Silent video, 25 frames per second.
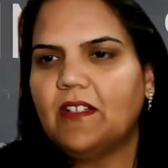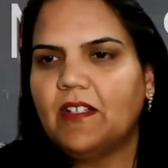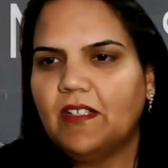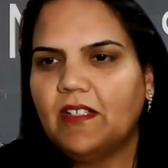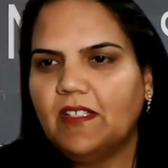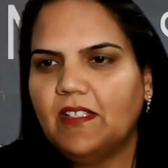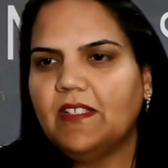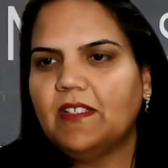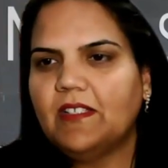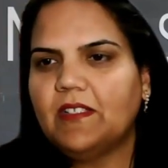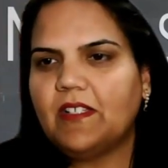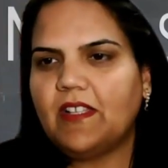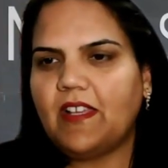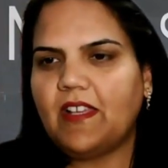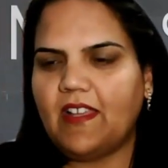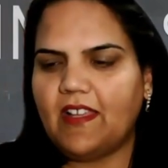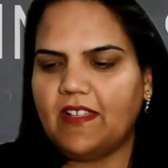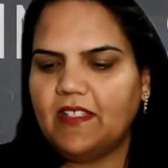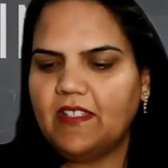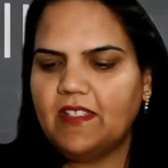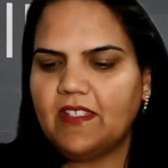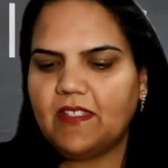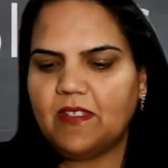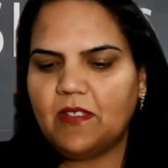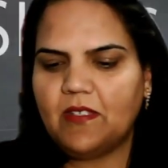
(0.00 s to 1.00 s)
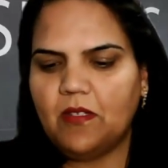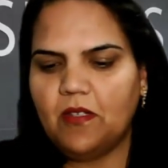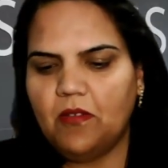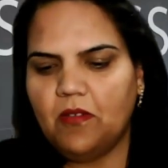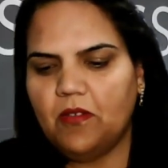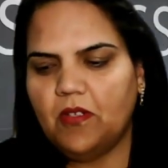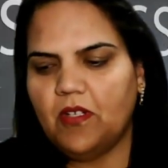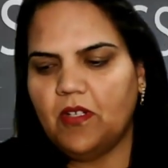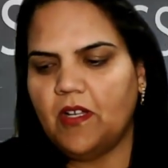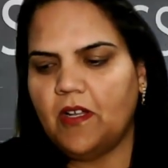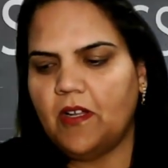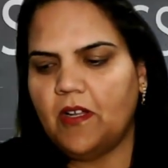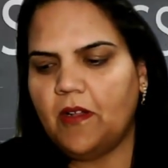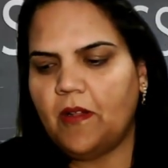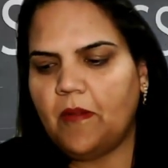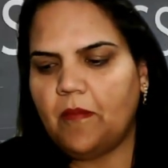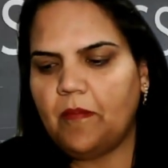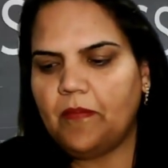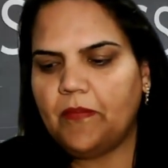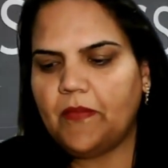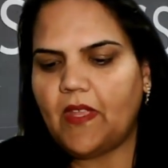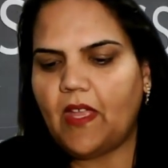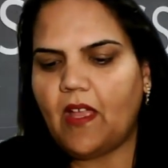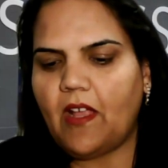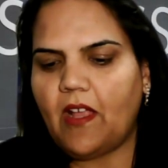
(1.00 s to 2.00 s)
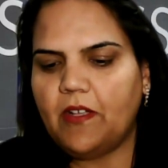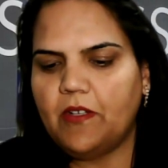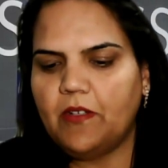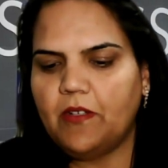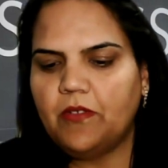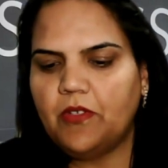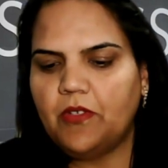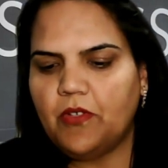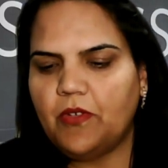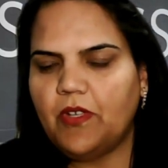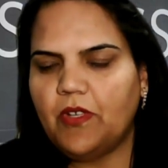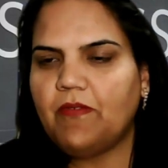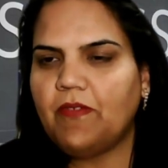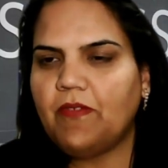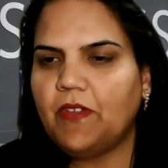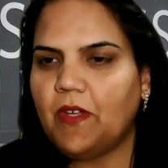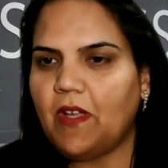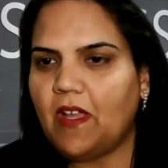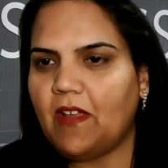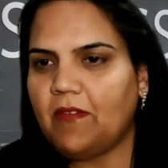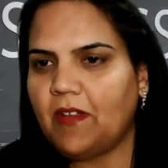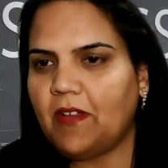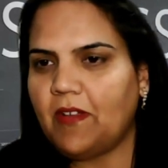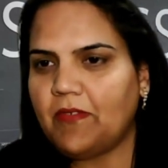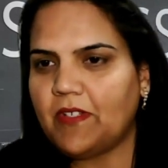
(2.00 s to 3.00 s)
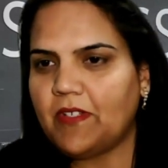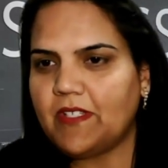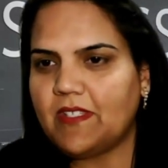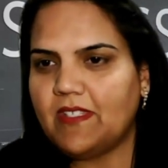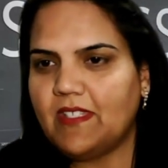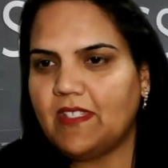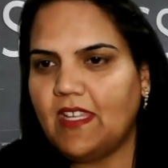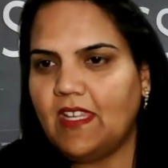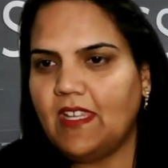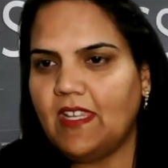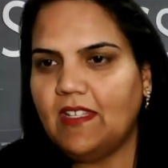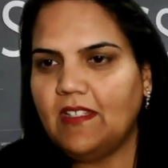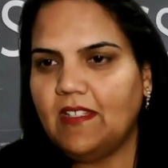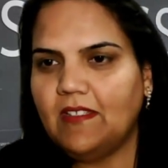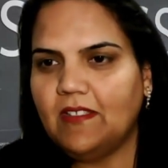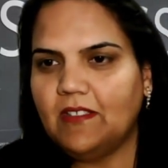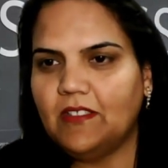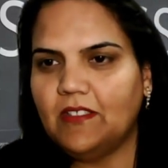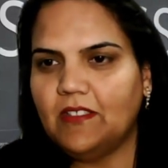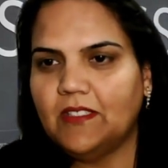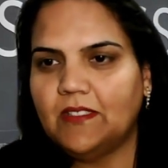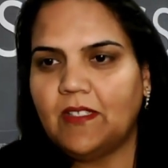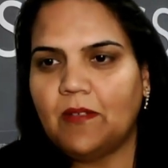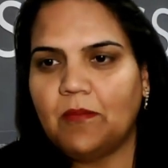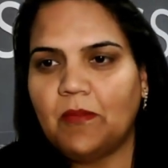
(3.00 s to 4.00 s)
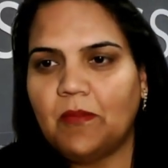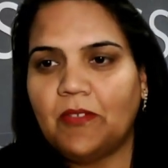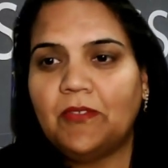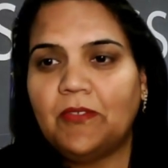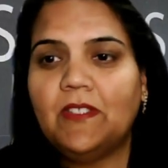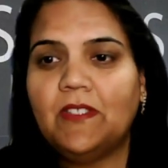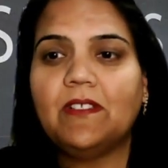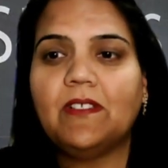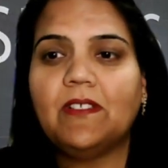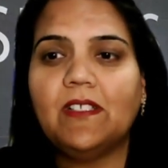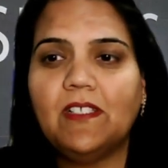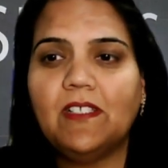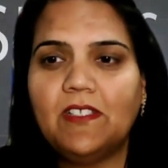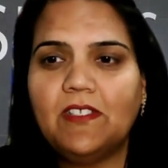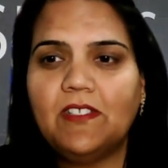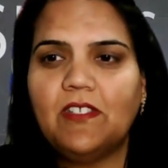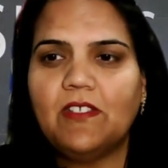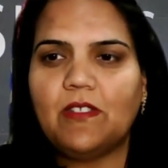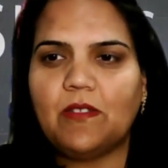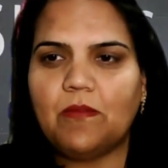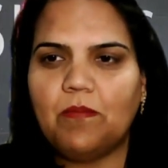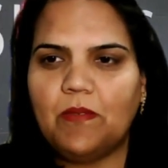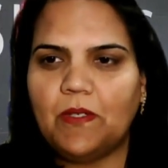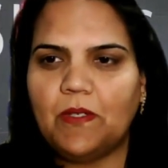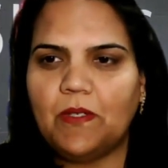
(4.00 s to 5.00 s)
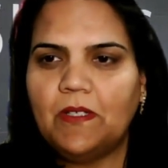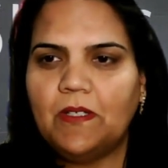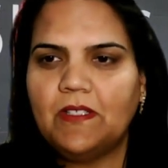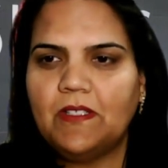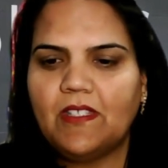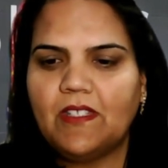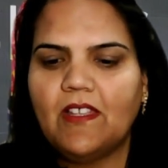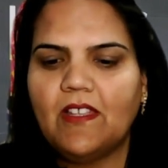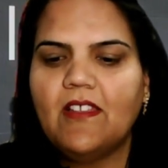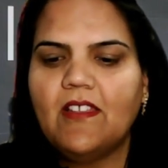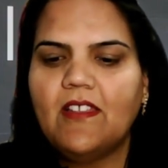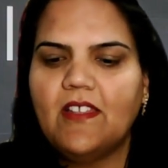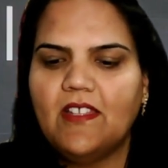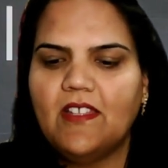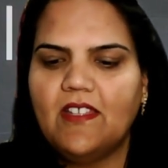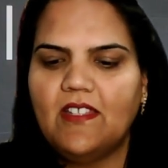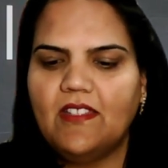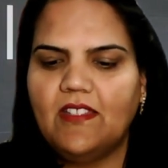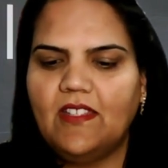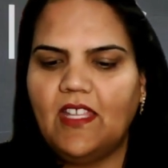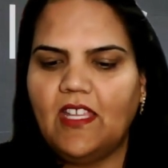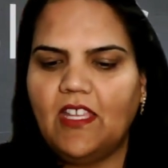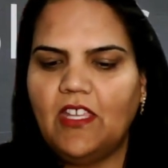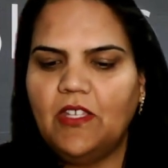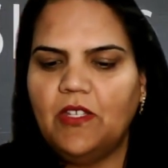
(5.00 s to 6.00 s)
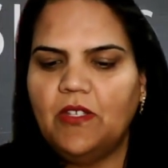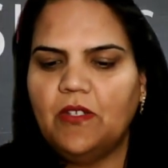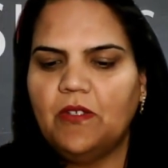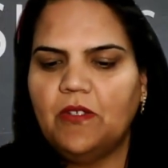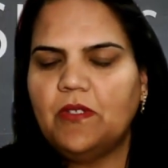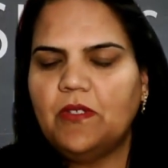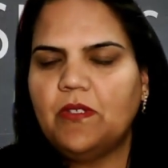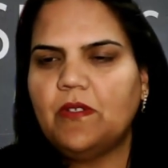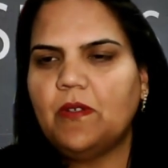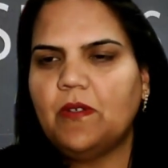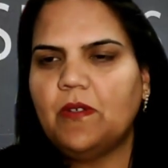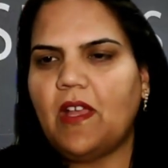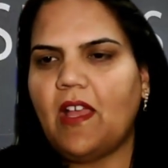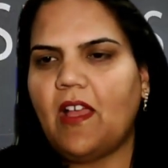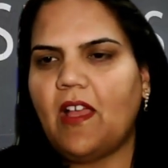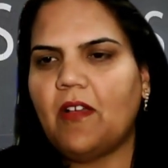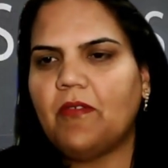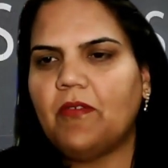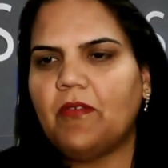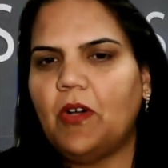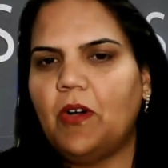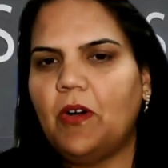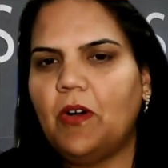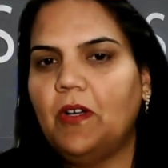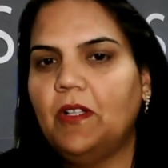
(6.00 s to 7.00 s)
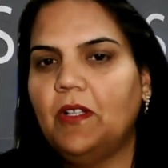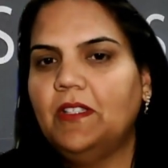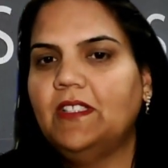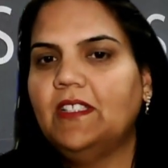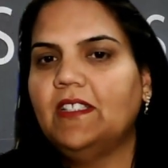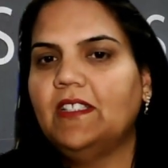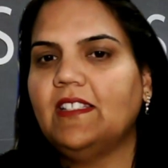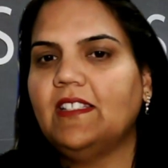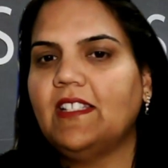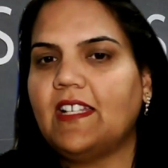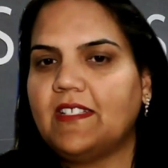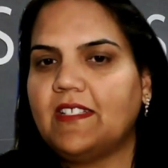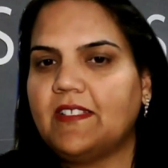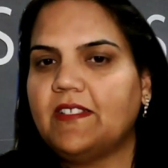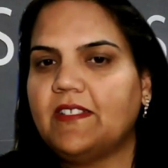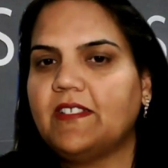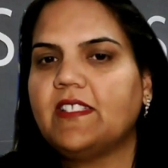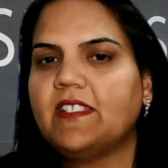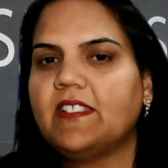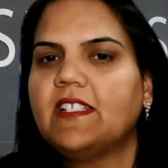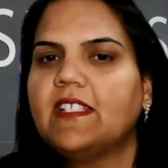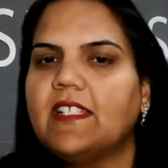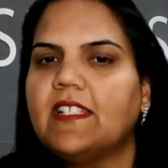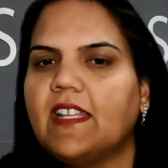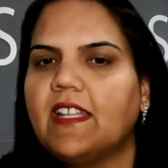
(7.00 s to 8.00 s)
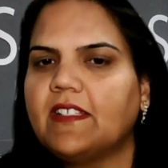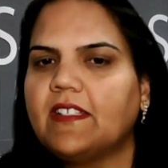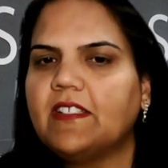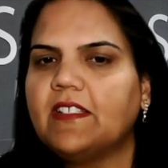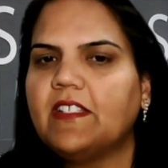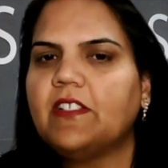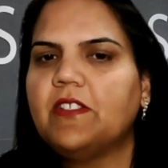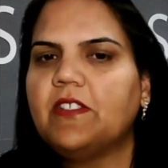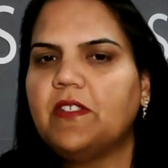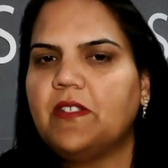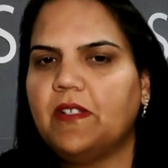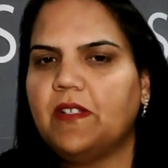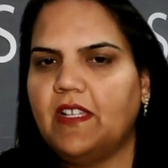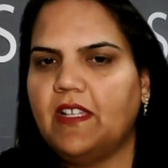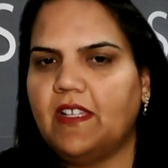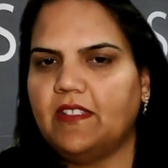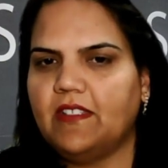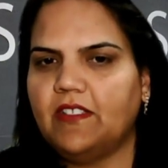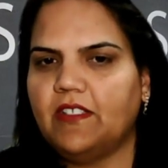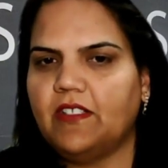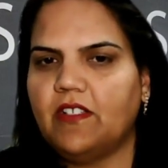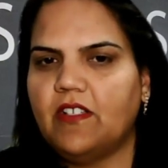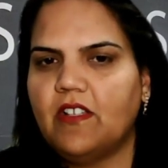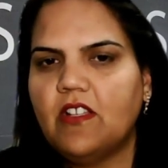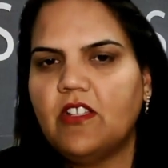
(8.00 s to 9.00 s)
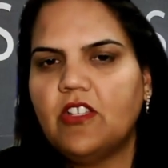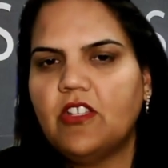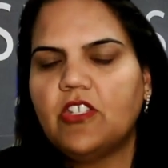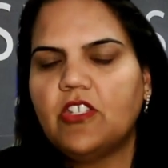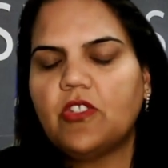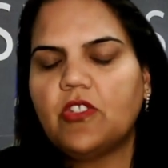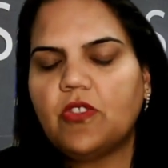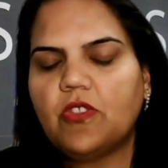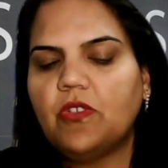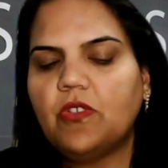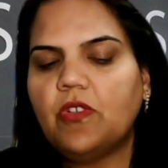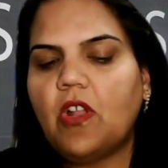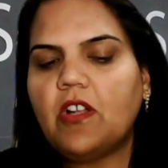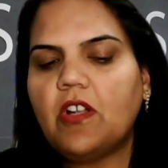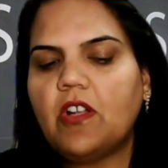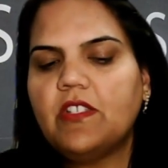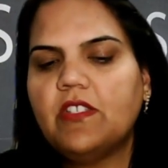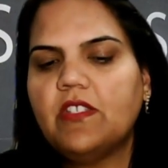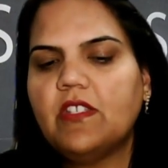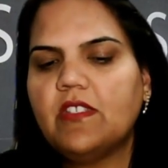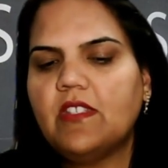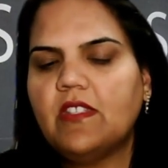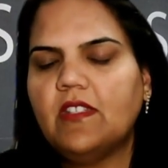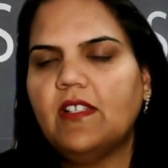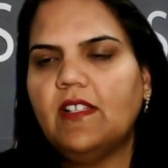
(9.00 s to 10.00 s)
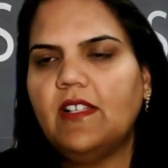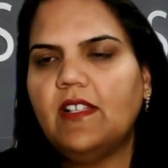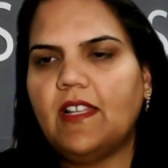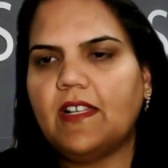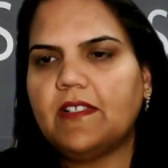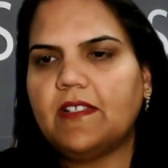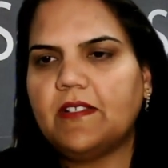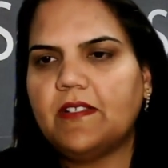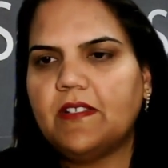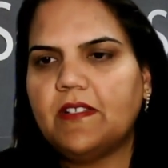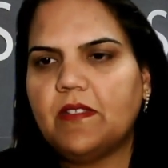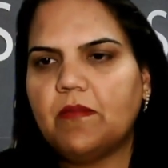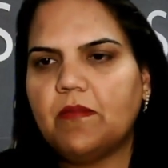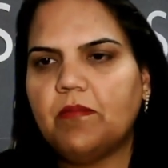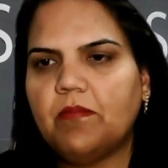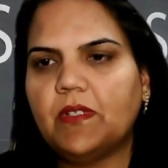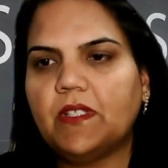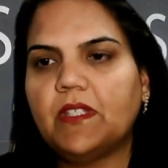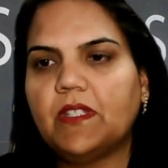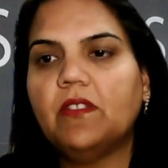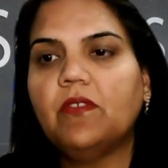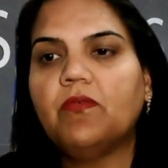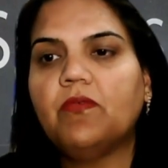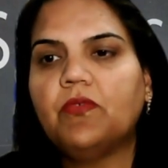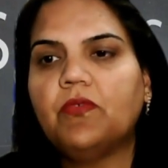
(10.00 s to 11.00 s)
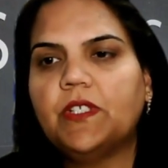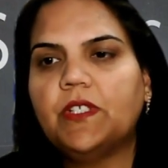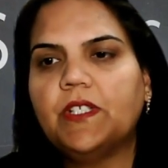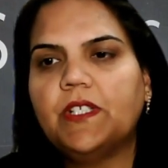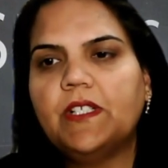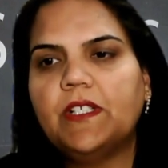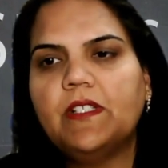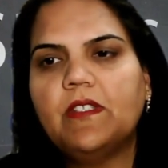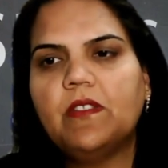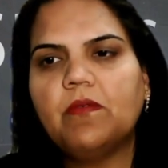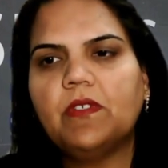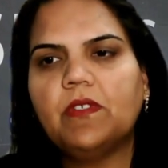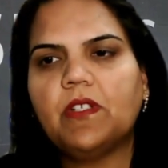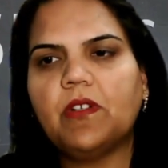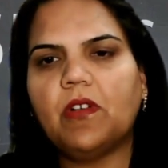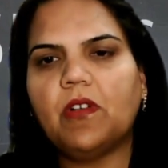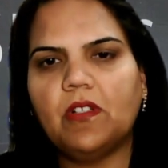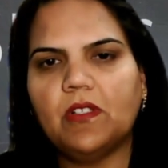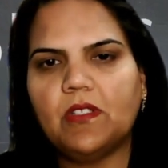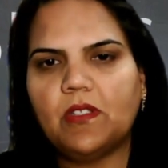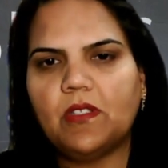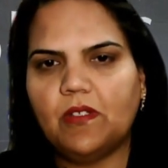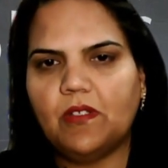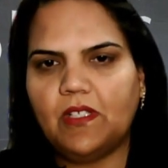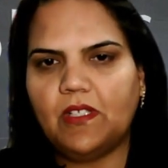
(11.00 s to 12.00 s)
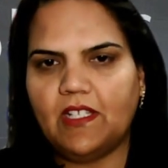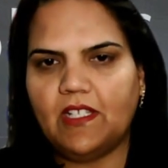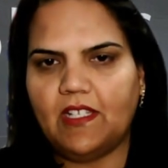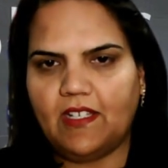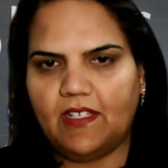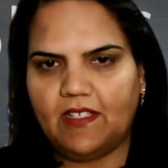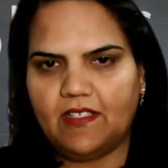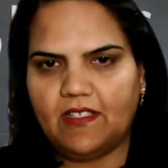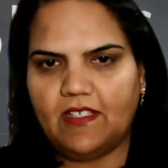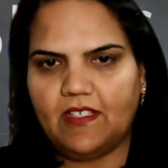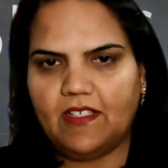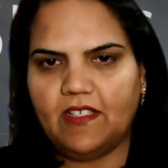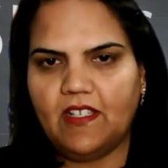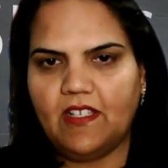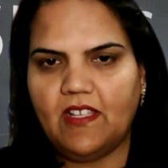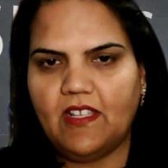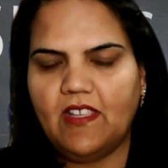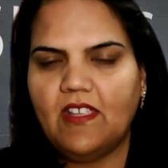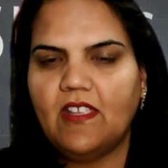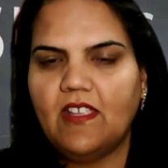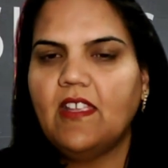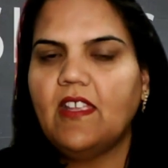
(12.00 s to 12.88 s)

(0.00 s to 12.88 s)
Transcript: earlier texts um, I don't know if you have ever seen uh, some of the religious books, they used to have all the letters connected together. So not just the letters, but the words were also connected.